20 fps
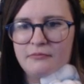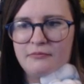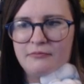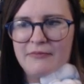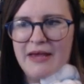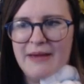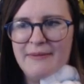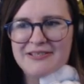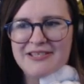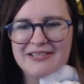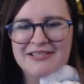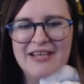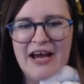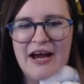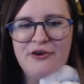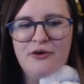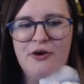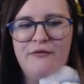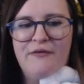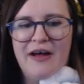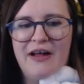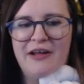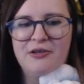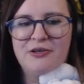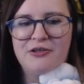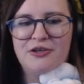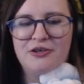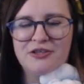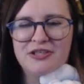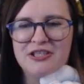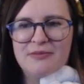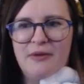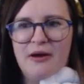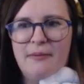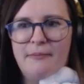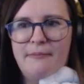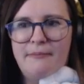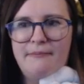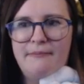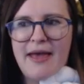Maybe it's a sign you're a valued customer.
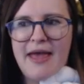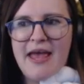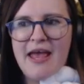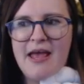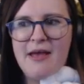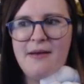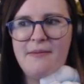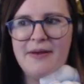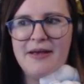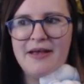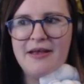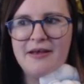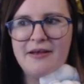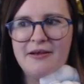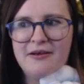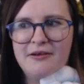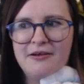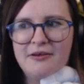Maybe.